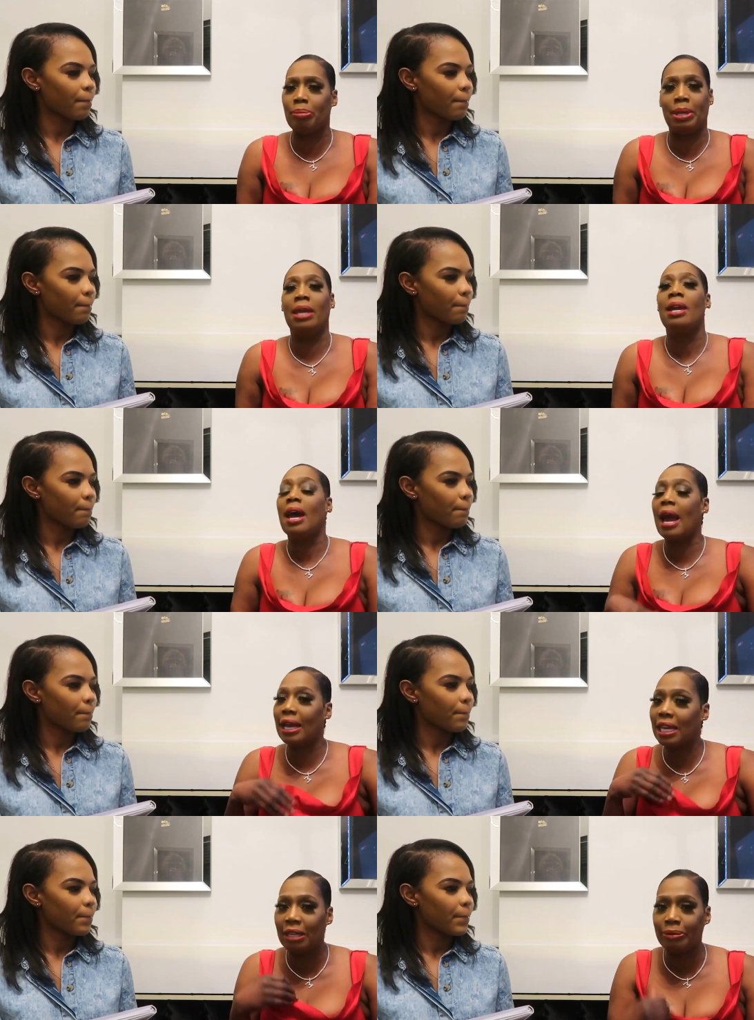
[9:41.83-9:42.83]
Speaker 1: to me.
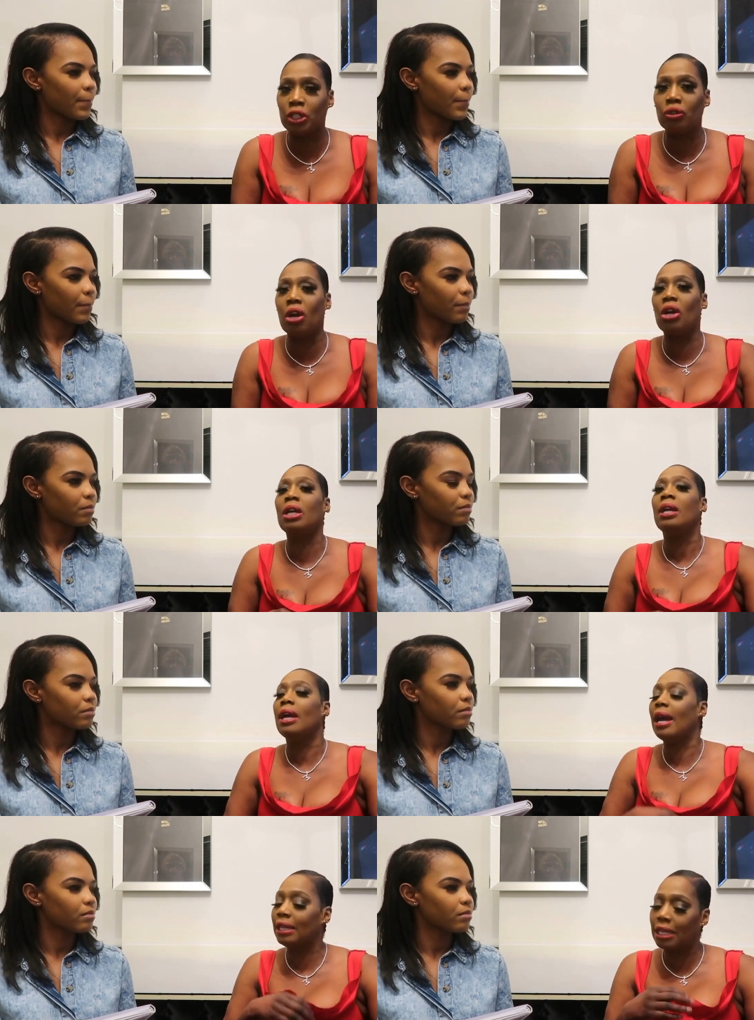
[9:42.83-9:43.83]
I keep strong
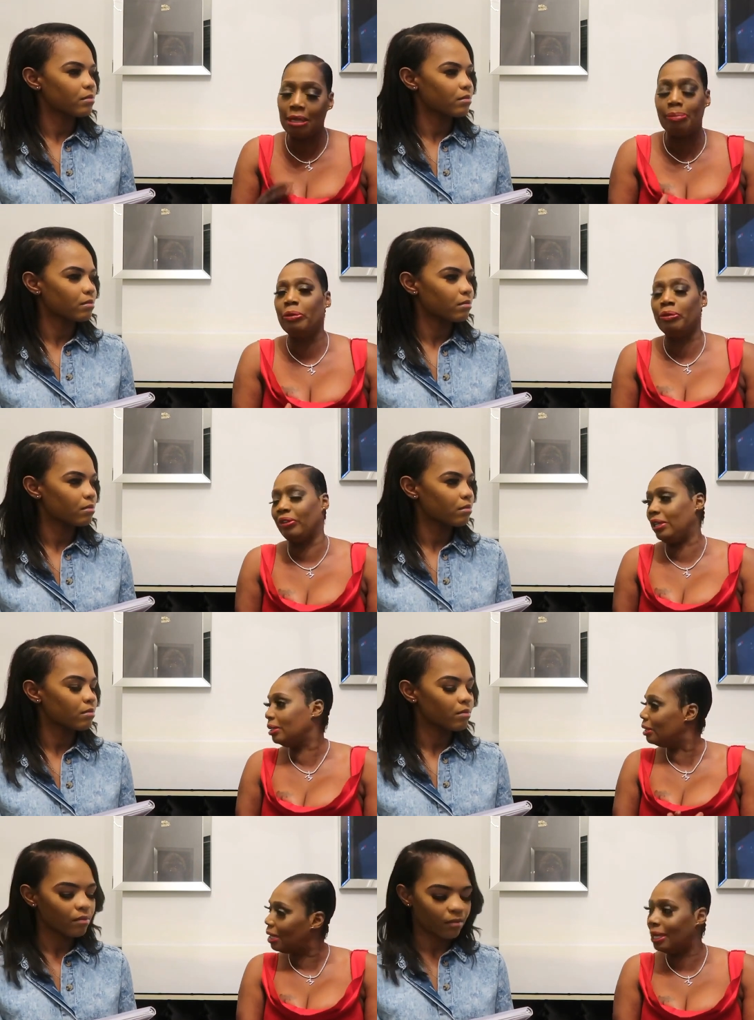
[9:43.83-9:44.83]
and keep
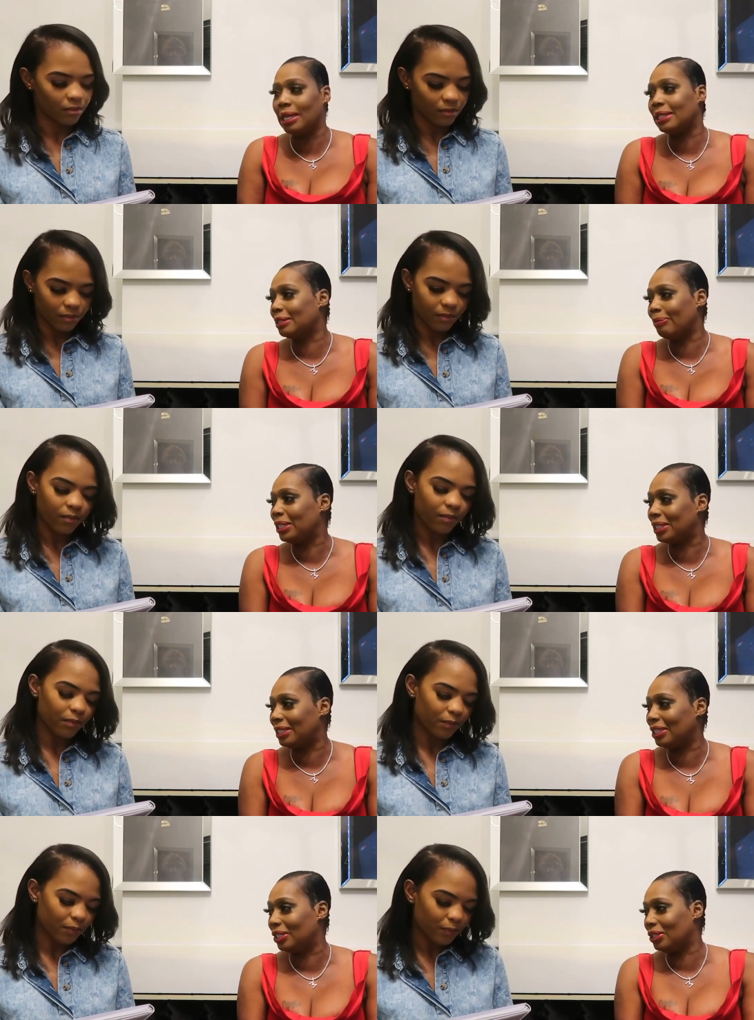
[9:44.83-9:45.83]
moving. And that's the best
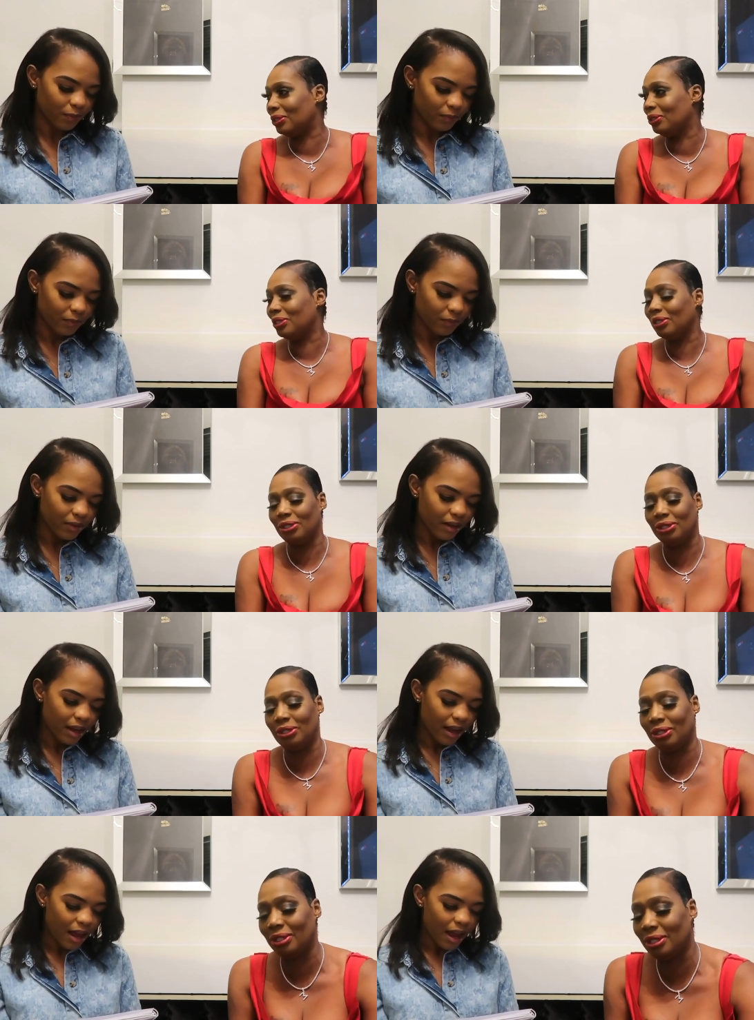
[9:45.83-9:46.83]
thing to do.
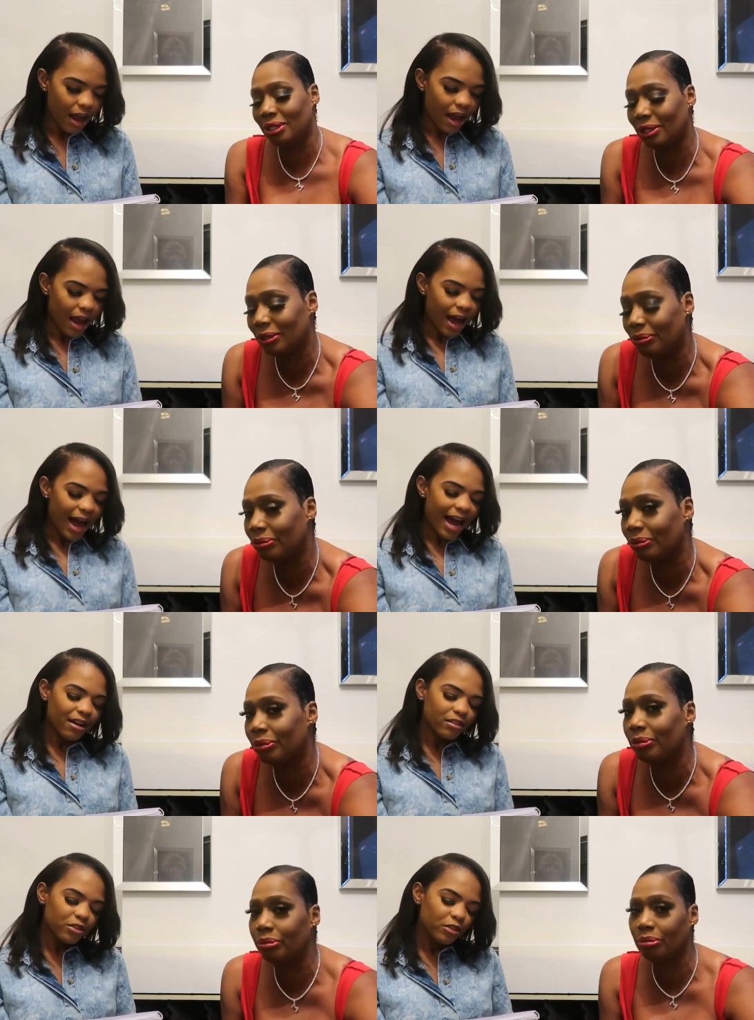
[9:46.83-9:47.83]

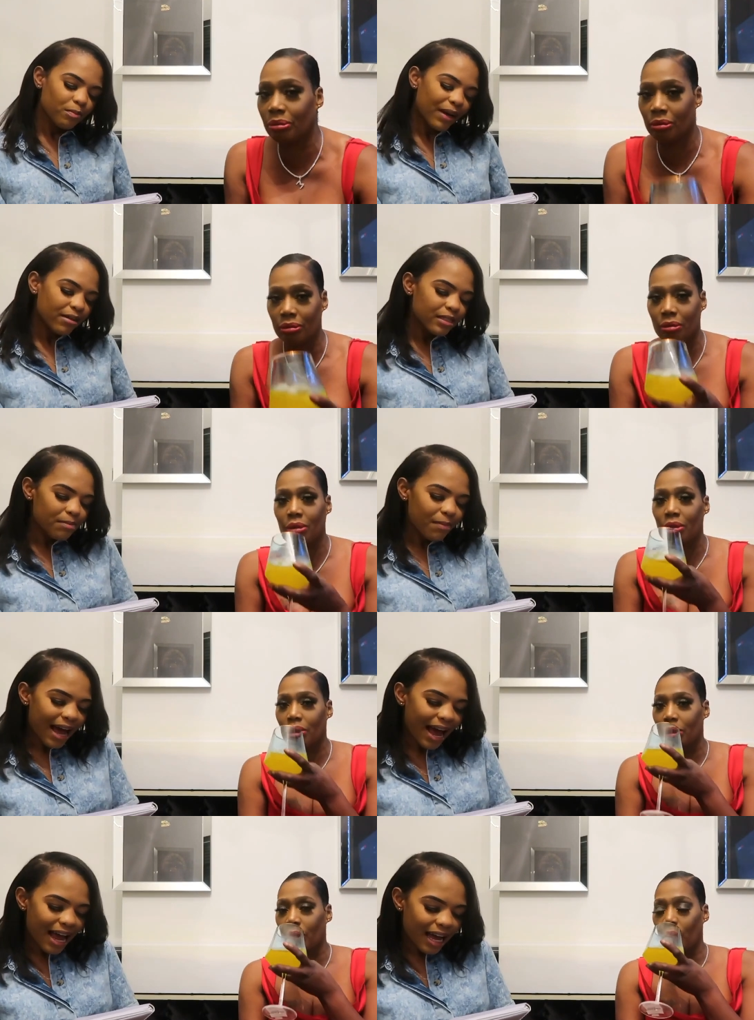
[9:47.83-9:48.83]
Speaker 2: How do you bounce
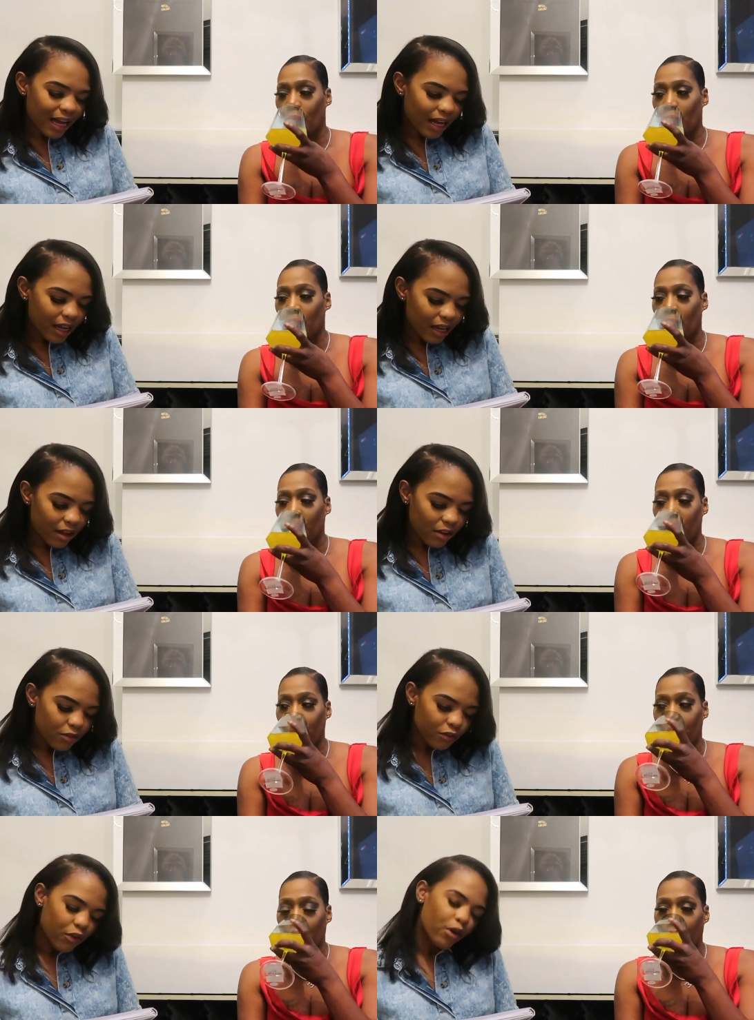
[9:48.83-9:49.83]
back
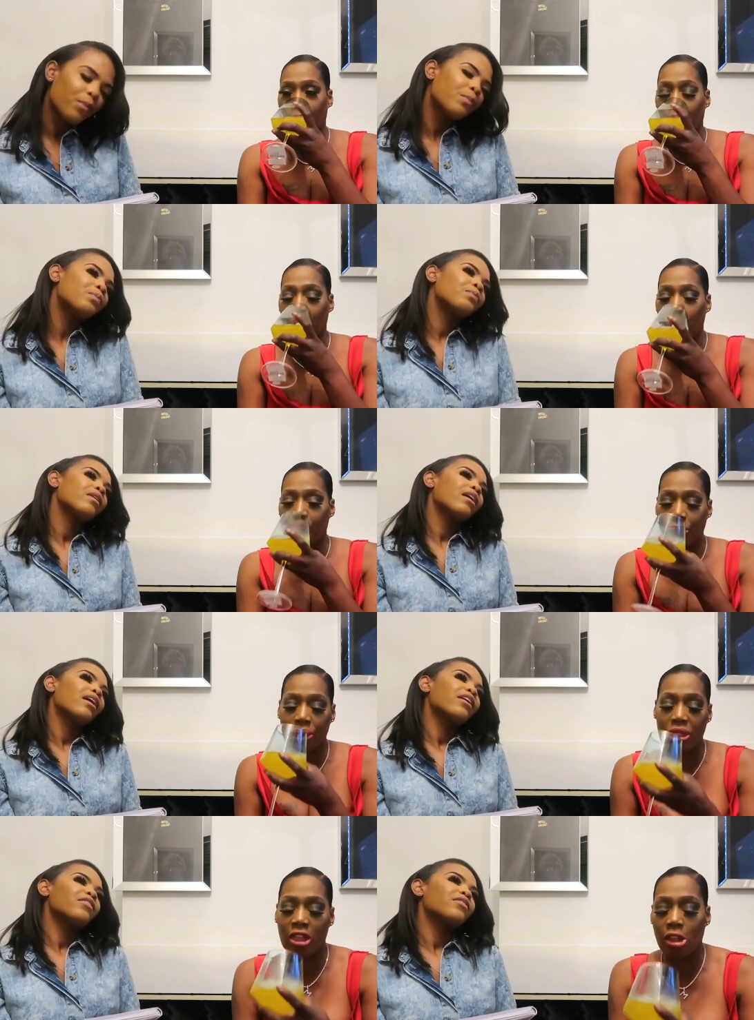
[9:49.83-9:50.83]
from
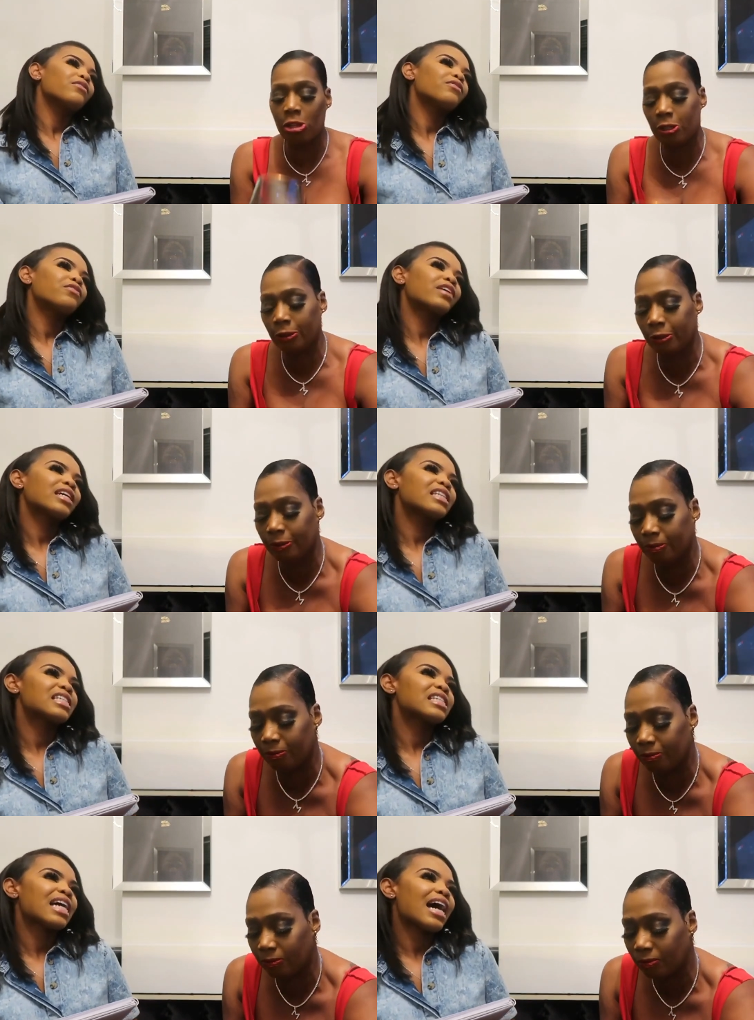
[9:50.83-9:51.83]

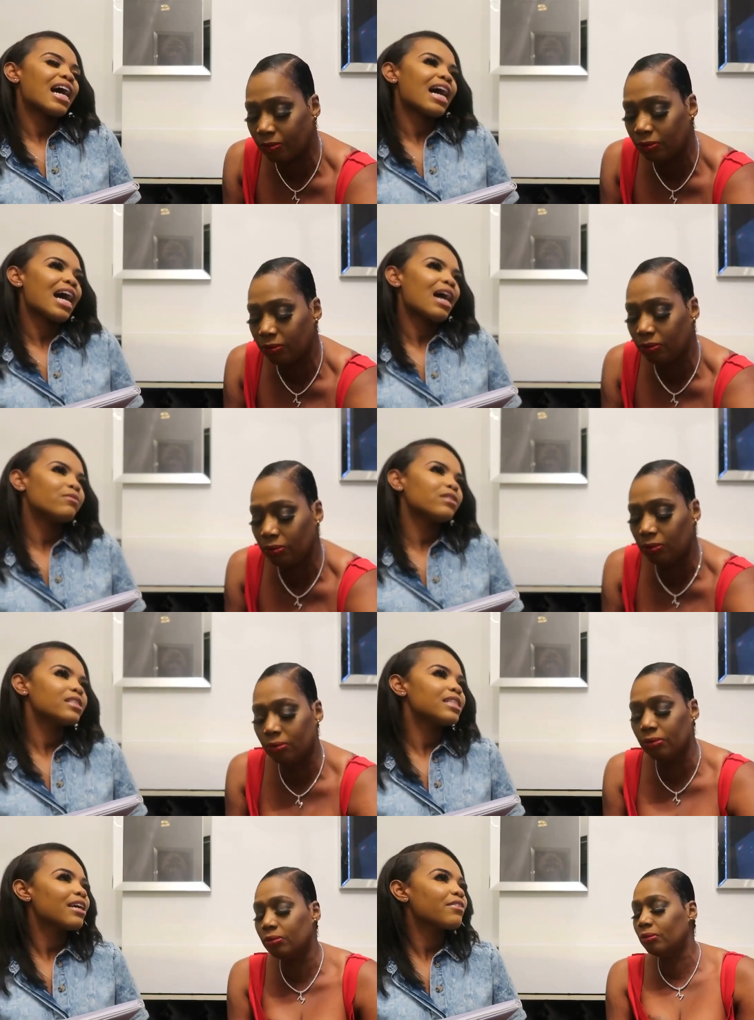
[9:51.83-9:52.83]
things that i
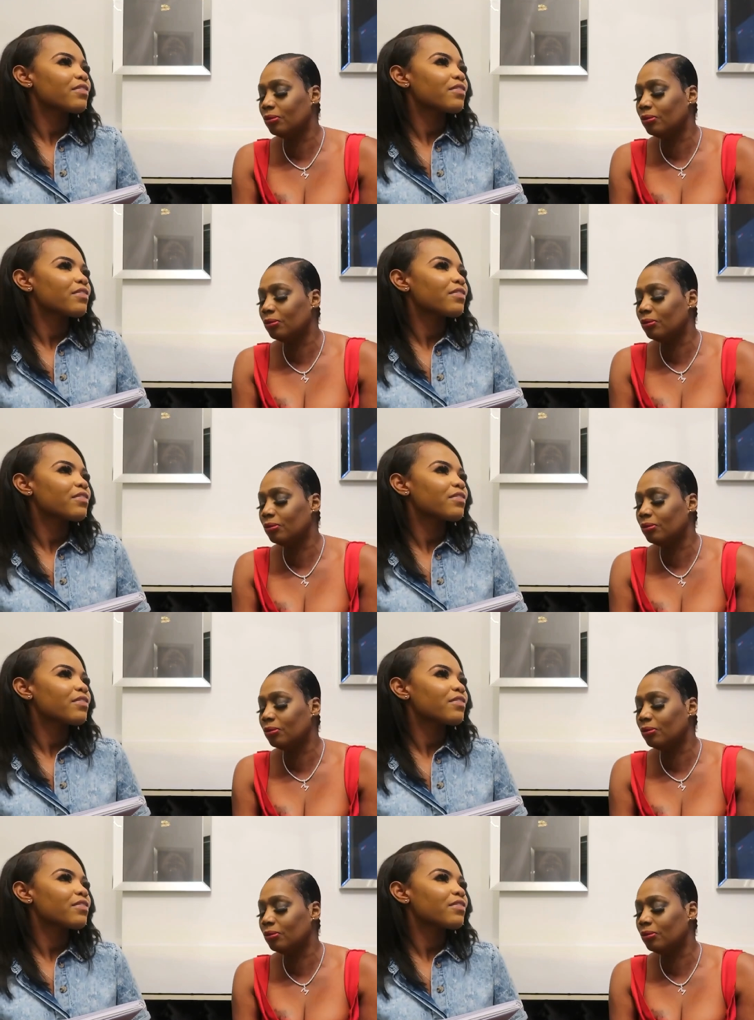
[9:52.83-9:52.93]
wouldn't say